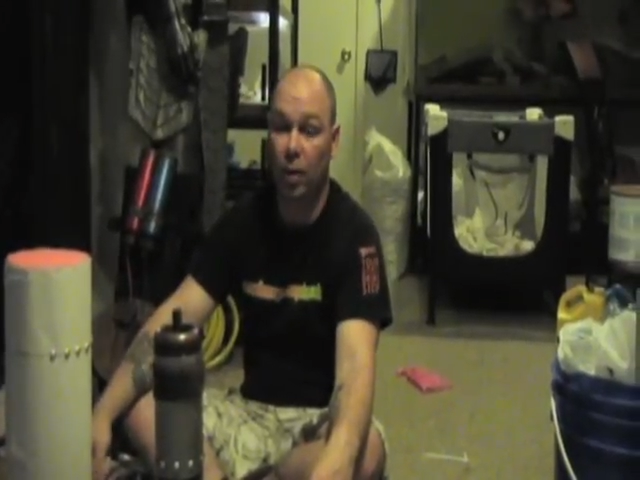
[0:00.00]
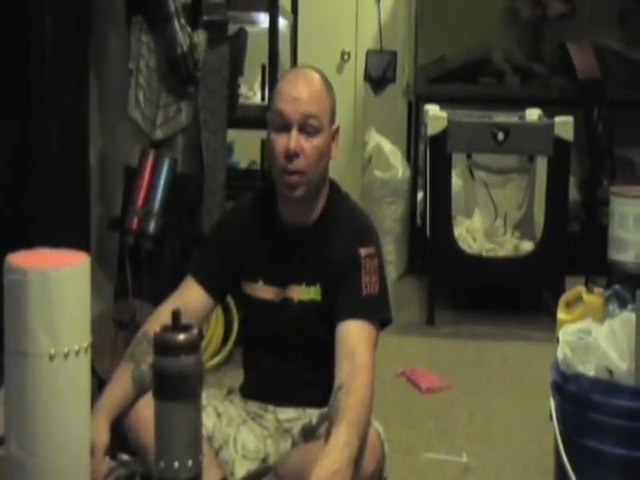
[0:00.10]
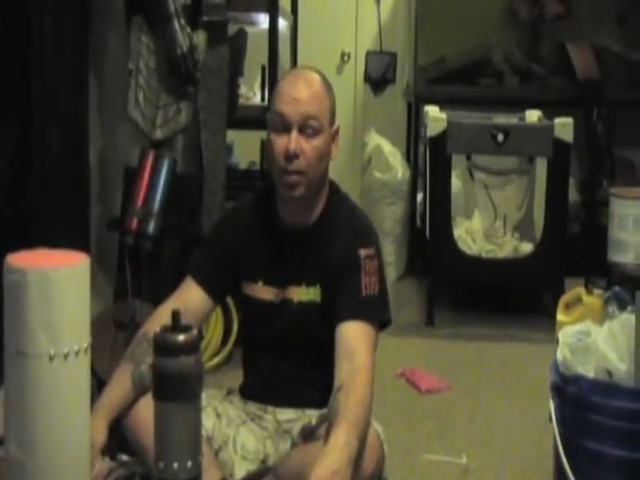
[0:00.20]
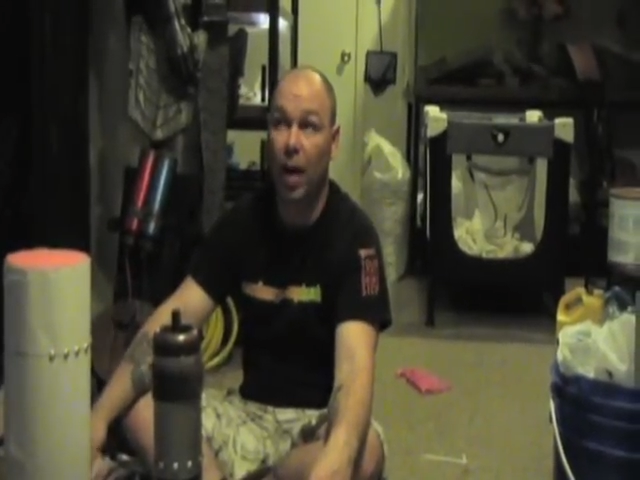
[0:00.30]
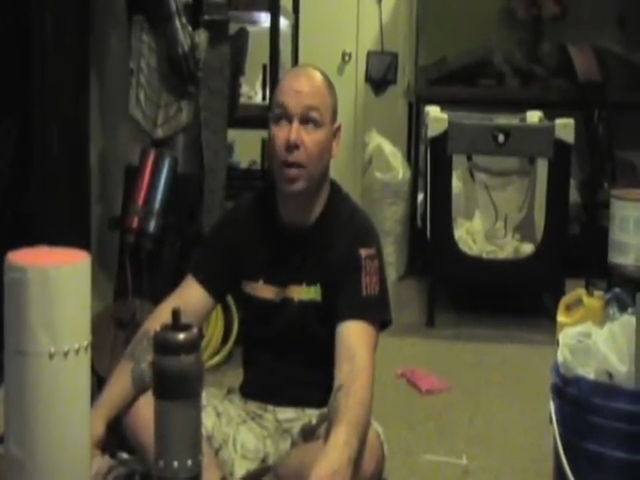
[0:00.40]

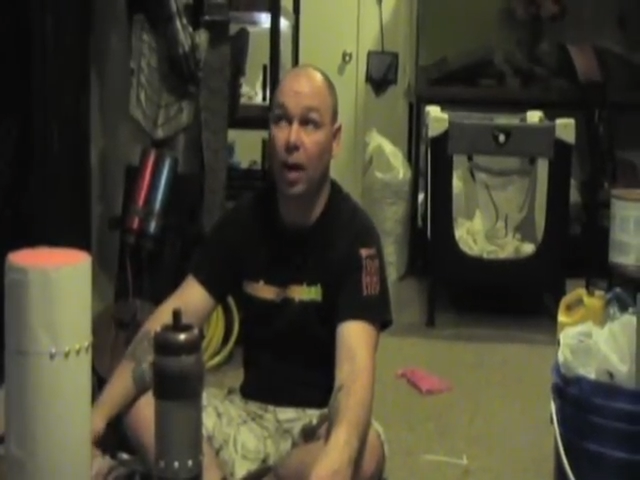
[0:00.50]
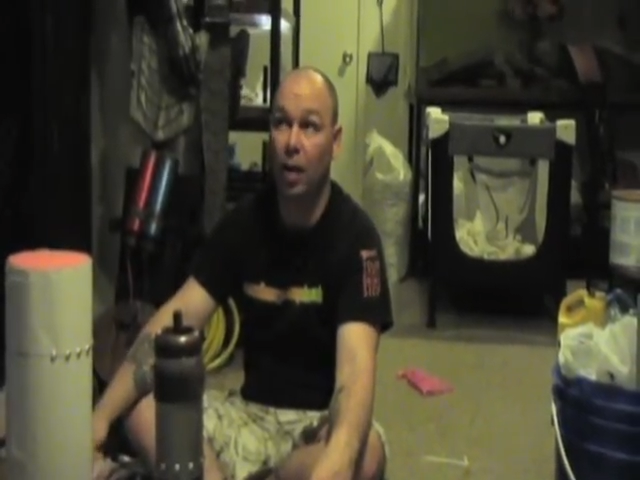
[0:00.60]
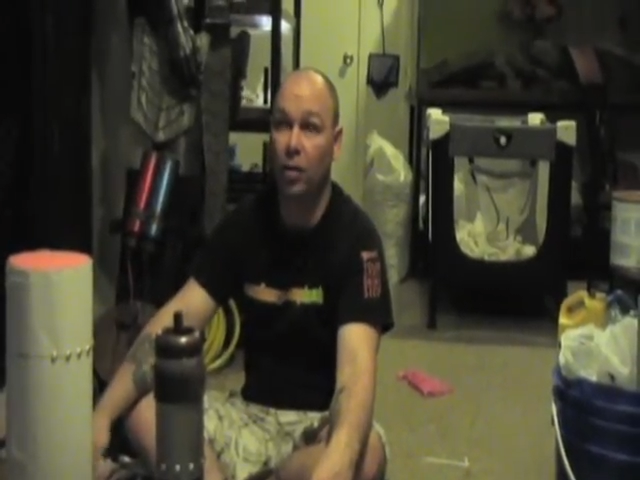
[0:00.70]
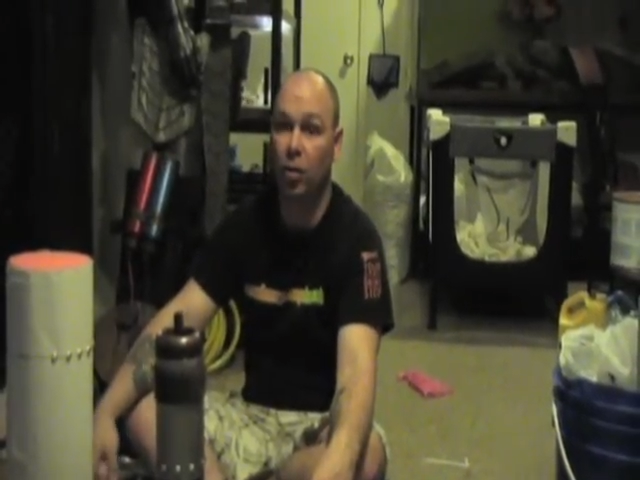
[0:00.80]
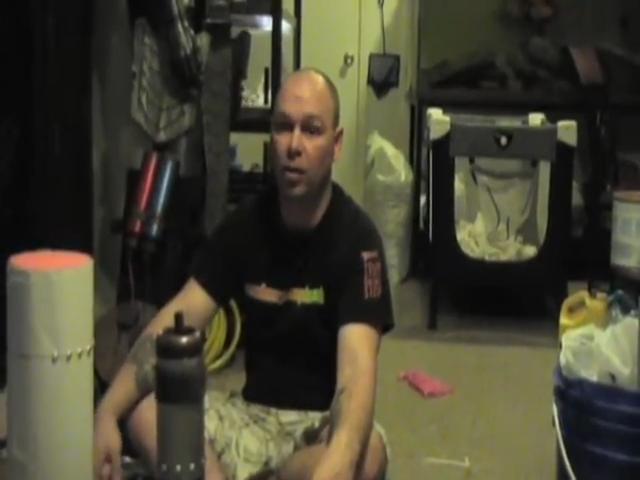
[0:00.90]
the back
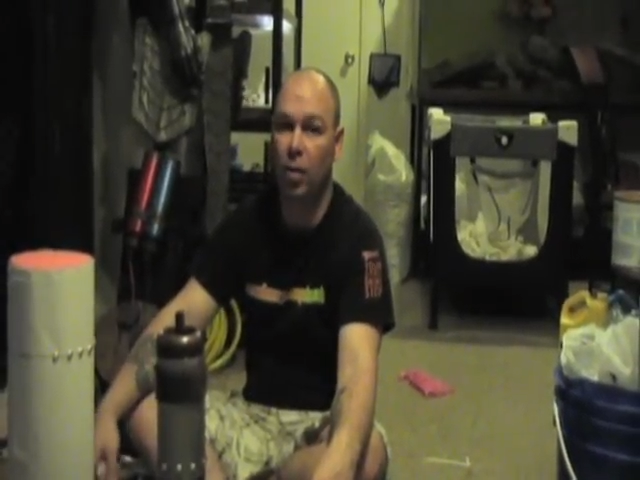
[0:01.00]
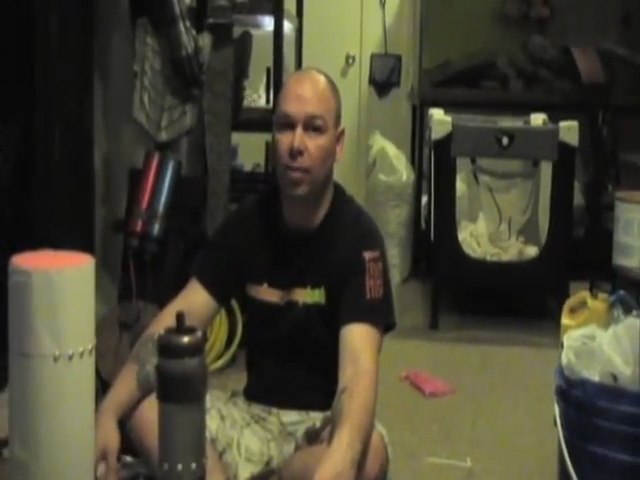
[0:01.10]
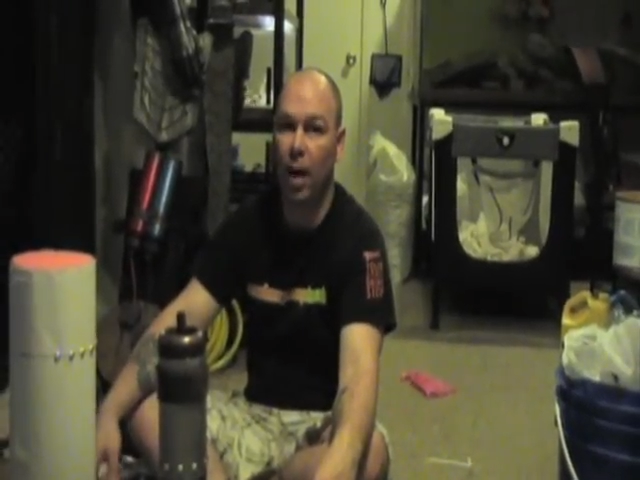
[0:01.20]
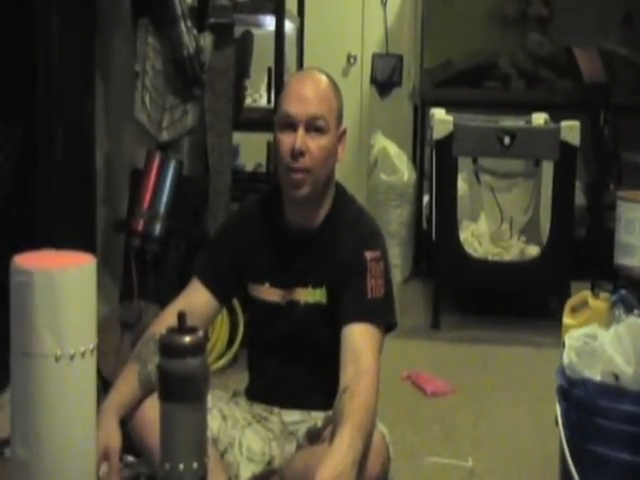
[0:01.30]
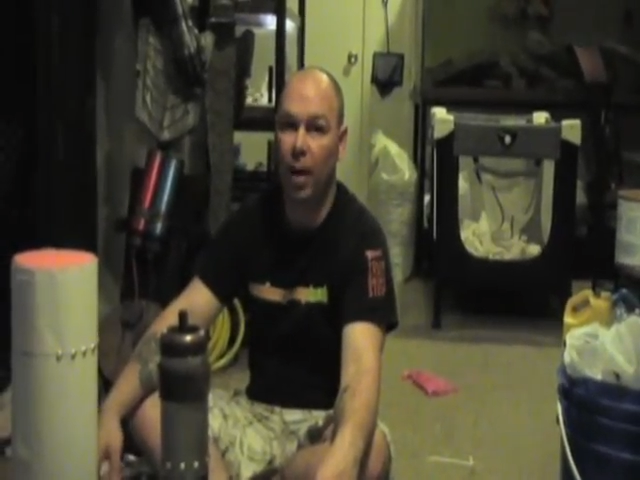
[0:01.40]
canisters and
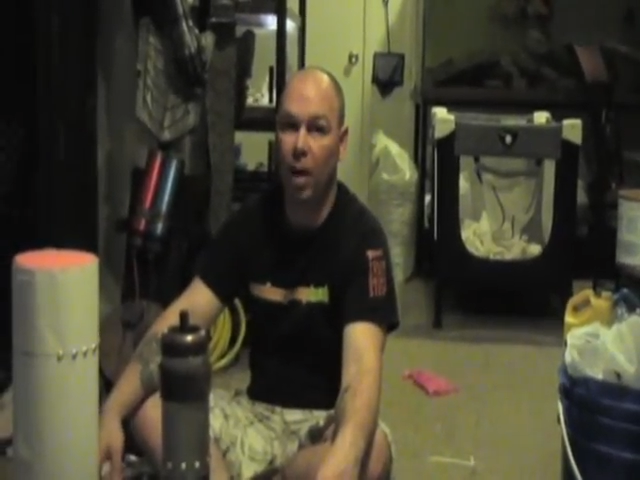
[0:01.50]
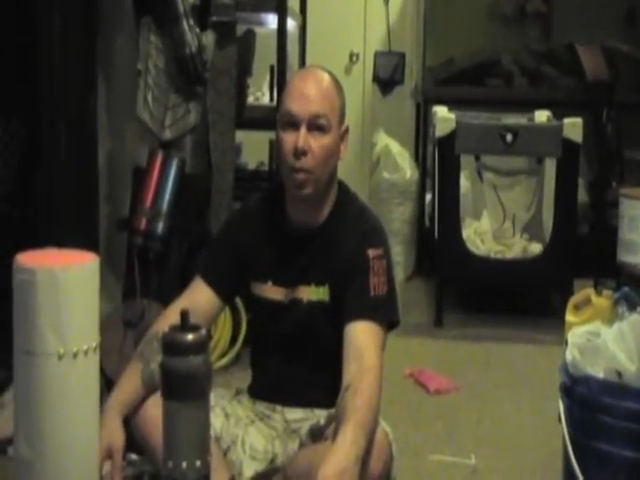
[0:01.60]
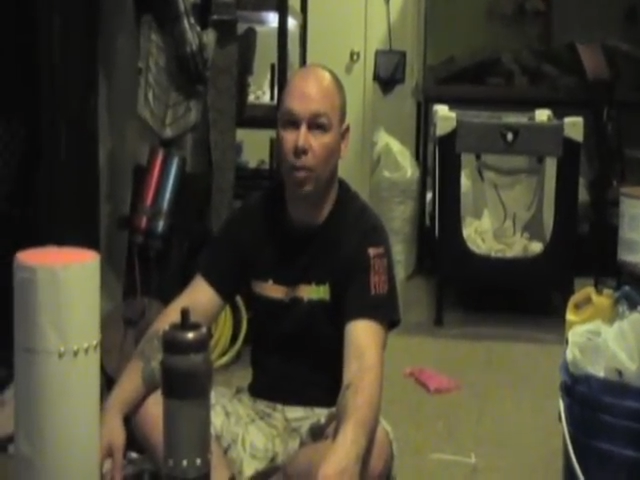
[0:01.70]
backpack